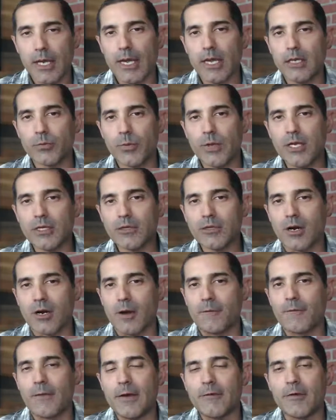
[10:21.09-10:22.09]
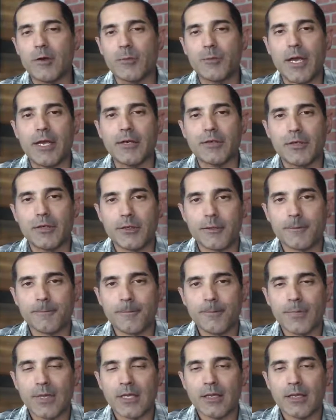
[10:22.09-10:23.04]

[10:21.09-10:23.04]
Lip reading: is we took our favorite patients